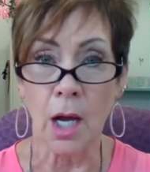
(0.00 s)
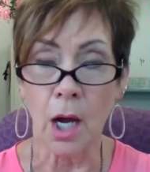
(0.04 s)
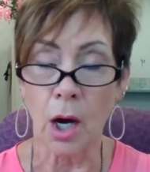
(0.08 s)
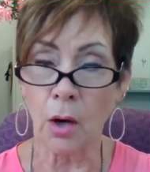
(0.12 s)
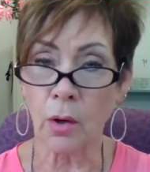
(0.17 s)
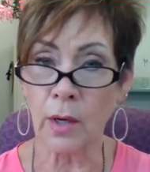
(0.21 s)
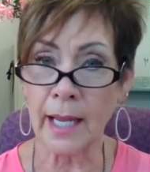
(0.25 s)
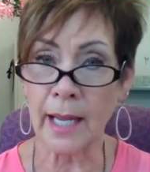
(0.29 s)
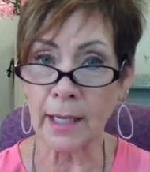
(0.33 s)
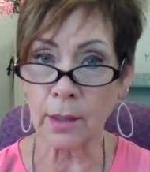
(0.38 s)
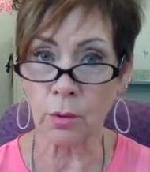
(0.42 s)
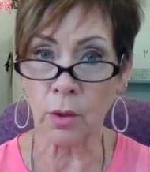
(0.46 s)

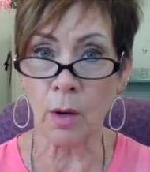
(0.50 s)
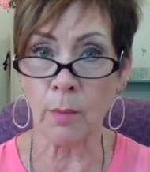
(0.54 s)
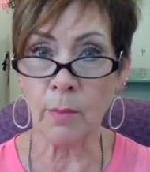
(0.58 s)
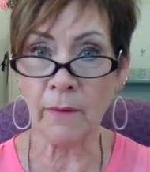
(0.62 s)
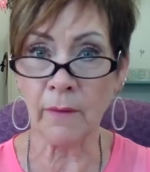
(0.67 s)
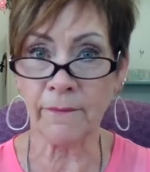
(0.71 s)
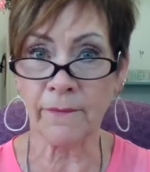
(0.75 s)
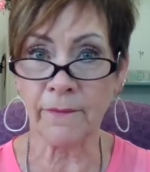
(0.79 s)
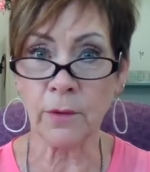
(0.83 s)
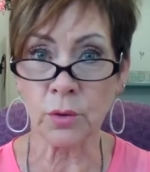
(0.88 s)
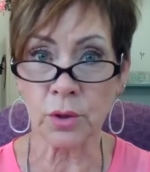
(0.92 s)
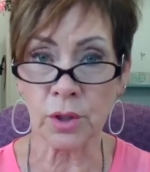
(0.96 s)
Okay,
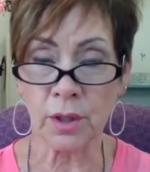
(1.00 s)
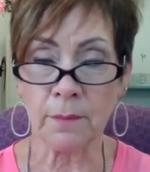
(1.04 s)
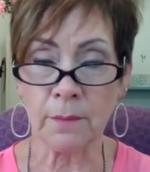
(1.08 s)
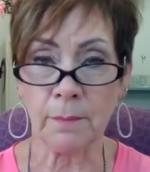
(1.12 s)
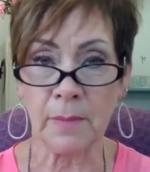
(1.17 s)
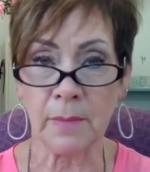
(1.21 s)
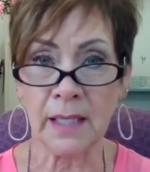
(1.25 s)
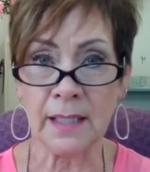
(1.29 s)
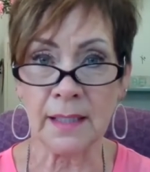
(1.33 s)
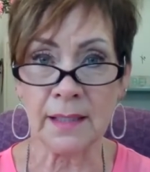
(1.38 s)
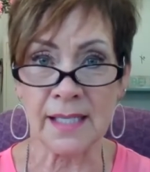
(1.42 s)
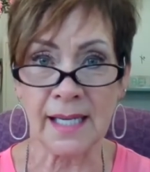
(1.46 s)
ChromaFusion
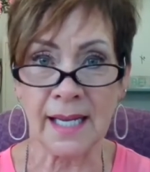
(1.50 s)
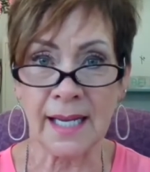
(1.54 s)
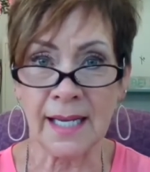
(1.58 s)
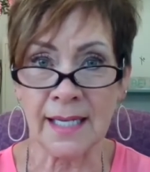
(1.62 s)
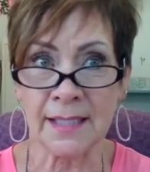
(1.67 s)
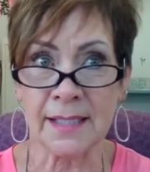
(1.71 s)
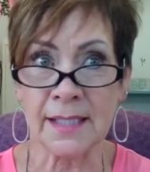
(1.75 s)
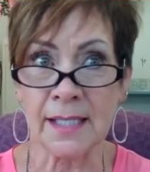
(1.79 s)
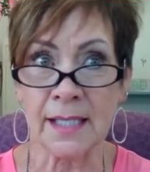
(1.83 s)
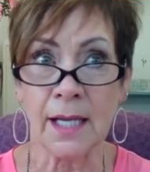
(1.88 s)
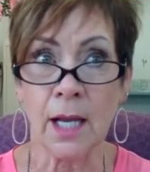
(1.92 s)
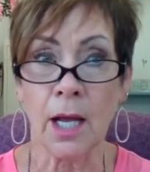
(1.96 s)
means
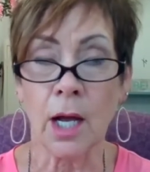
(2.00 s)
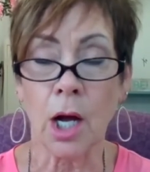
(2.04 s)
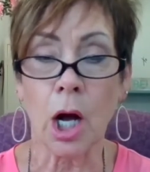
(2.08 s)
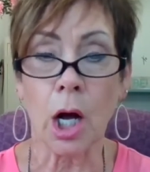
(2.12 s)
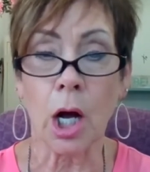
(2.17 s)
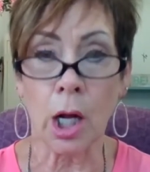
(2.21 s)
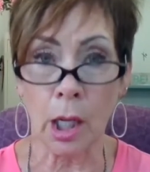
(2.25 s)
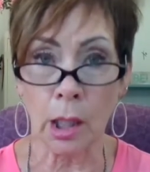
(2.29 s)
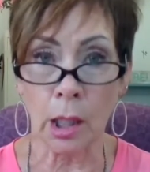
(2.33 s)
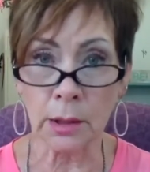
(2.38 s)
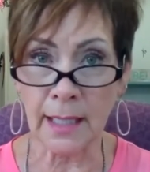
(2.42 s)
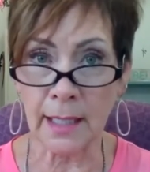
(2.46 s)
it's
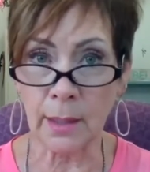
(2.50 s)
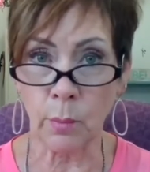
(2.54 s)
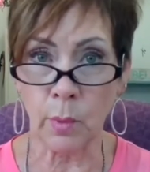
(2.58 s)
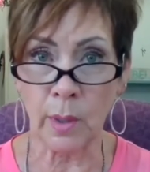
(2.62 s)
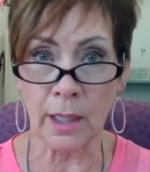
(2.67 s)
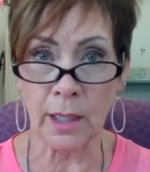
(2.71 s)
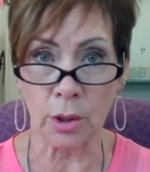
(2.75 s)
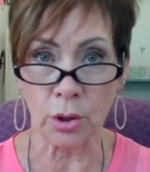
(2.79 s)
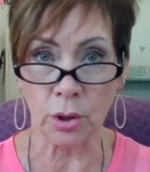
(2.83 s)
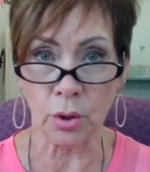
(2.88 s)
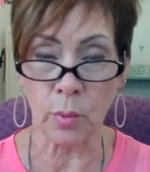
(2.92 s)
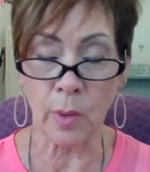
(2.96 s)
all day
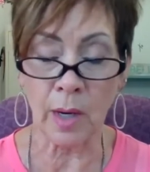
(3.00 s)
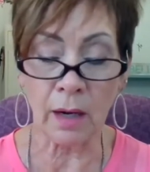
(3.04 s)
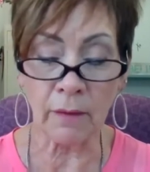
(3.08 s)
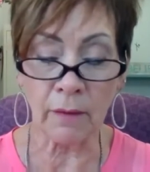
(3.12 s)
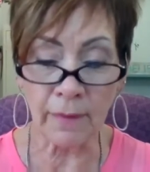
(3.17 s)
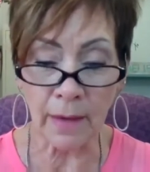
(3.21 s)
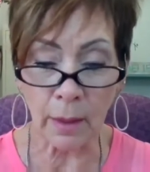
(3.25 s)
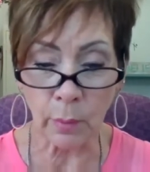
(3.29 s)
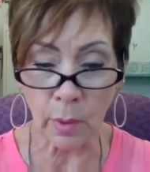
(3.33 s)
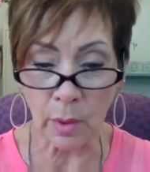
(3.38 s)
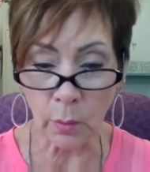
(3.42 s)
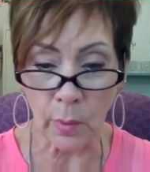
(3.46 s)
wear,
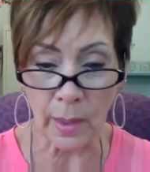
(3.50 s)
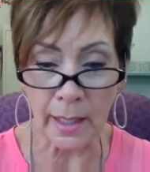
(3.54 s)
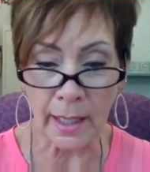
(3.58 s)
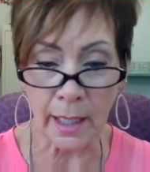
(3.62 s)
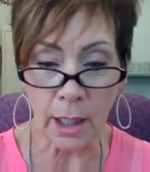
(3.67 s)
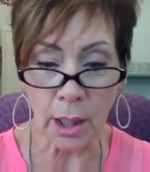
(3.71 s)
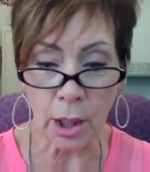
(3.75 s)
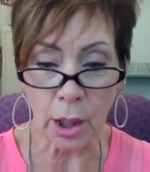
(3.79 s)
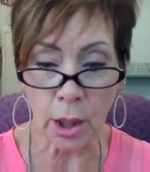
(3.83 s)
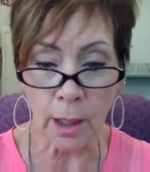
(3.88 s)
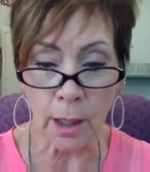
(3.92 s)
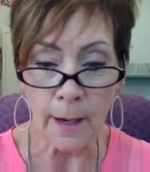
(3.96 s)
12-hour
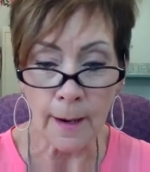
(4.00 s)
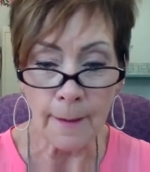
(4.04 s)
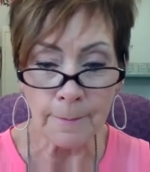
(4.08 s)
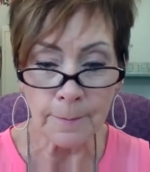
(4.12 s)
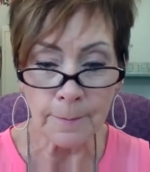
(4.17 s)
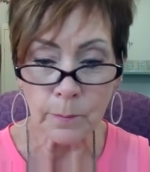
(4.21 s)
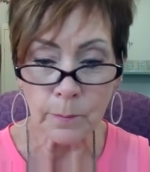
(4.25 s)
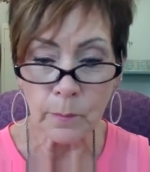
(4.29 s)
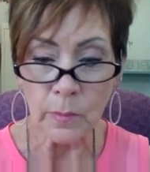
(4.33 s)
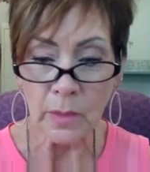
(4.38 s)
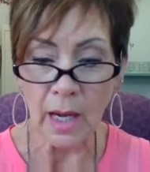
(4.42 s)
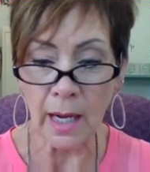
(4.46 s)
wear,
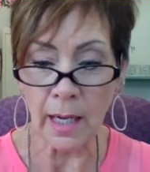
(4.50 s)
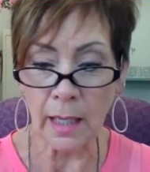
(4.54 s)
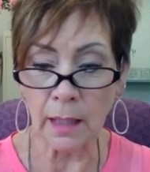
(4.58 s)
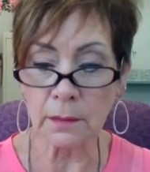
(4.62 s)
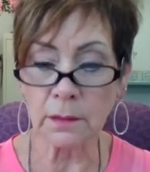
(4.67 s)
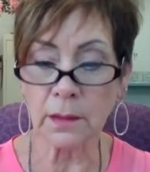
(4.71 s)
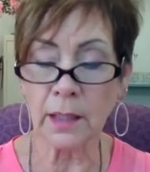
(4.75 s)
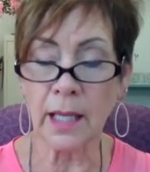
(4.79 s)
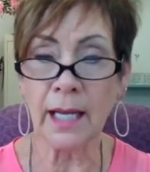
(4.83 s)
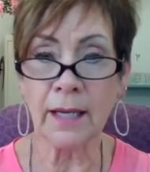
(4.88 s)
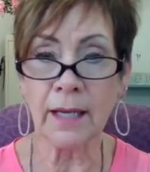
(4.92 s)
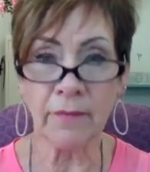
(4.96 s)

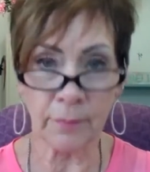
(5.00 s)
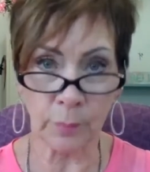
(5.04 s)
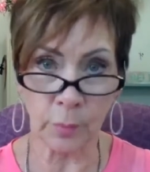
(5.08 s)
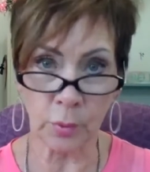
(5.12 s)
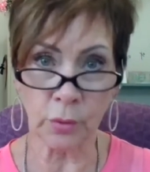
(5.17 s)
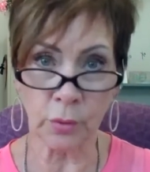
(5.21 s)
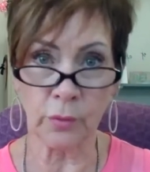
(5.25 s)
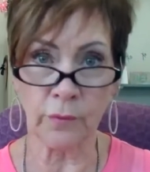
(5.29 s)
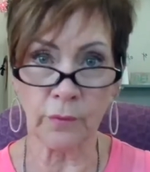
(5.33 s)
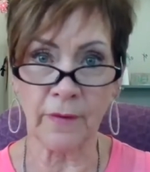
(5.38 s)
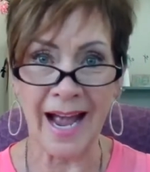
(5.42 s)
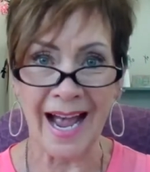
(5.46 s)

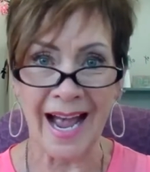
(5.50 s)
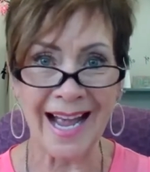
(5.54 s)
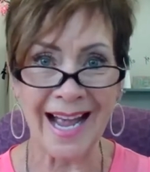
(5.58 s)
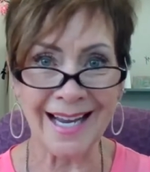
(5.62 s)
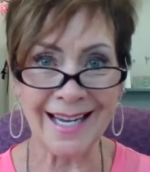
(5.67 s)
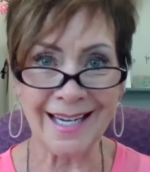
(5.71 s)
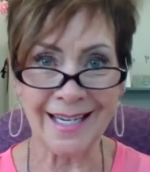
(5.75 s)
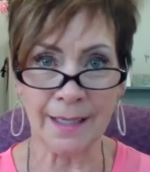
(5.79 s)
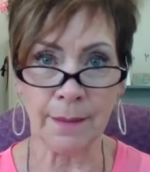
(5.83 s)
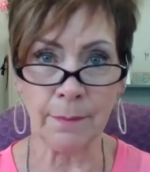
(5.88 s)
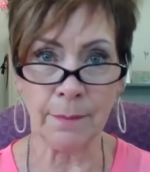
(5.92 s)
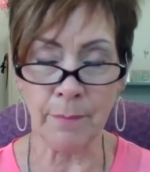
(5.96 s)
life-proof, high
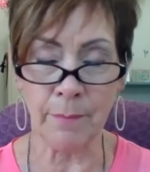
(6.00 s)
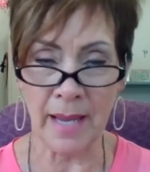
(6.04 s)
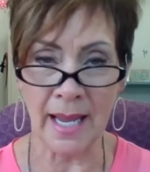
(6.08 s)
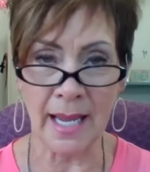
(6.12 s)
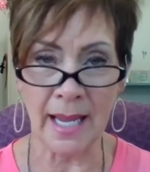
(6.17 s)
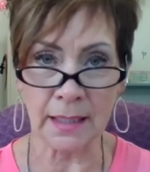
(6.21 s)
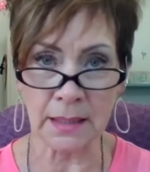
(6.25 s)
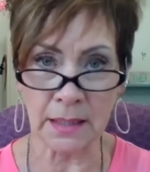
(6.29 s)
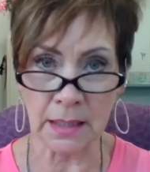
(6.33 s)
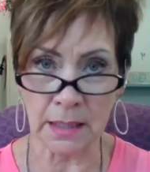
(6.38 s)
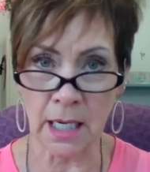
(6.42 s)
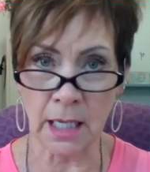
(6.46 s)

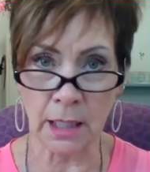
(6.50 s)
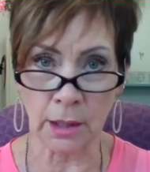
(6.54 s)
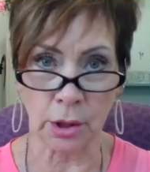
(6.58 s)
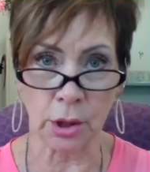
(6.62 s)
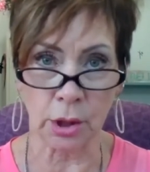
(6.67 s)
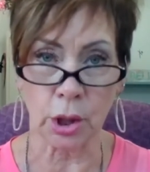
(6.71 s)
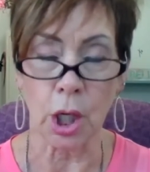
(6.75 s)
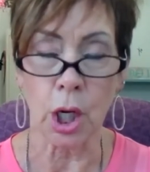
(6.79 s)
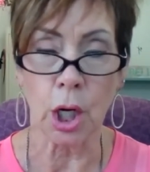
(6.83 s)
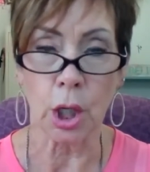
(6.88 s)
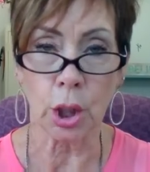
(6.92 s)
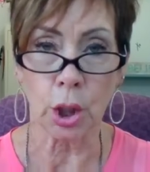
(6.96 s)
impact color.